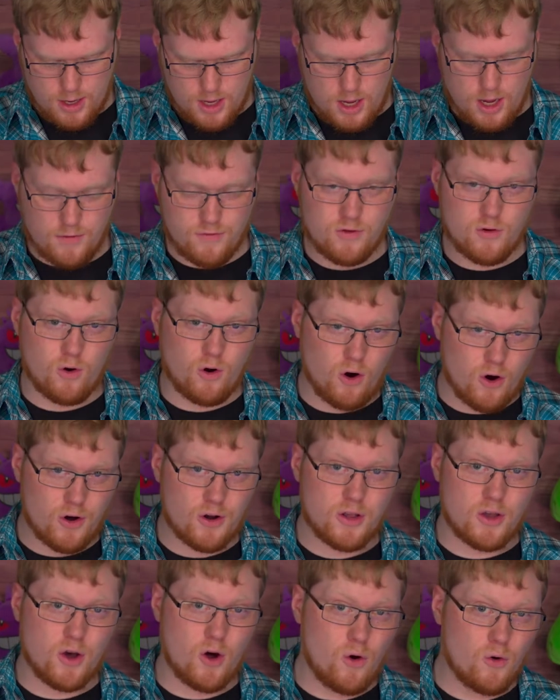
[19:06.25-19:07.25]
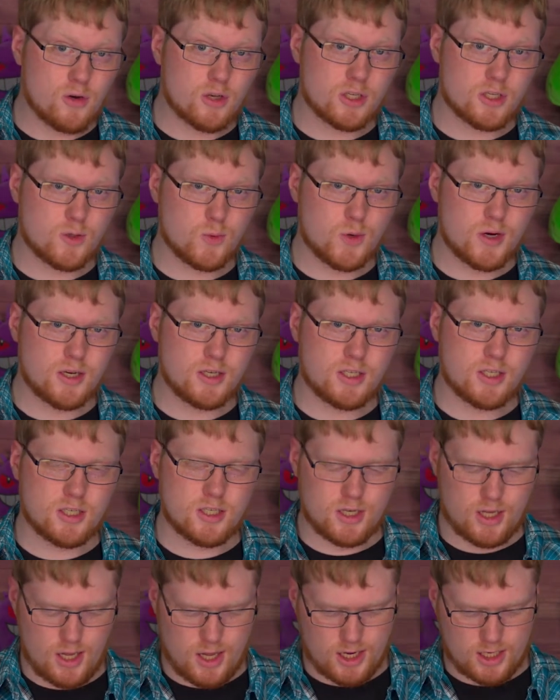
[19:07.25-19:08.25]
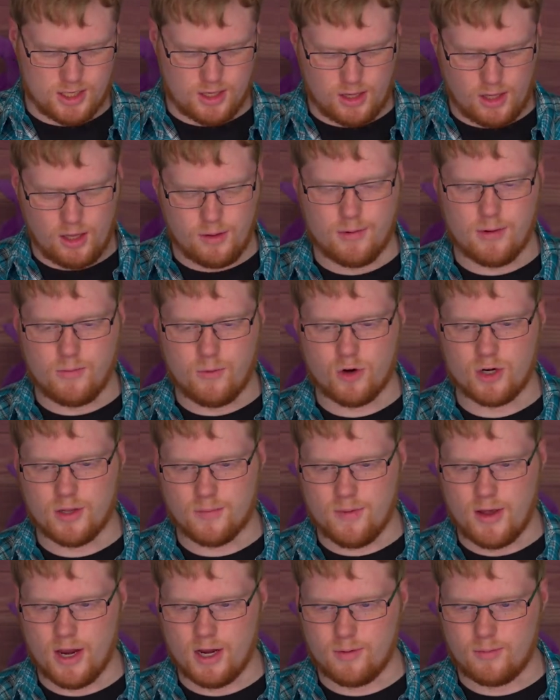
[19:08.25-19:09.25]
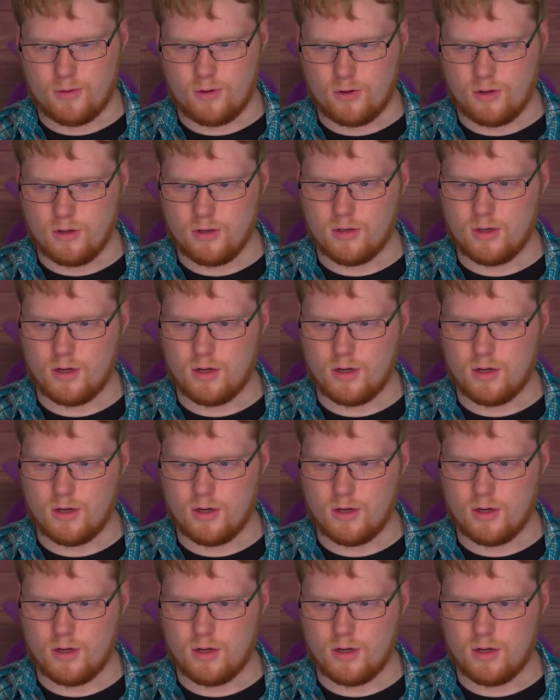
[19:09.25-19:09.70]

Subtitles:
If you already own a Switch, it's a little bit more debatable.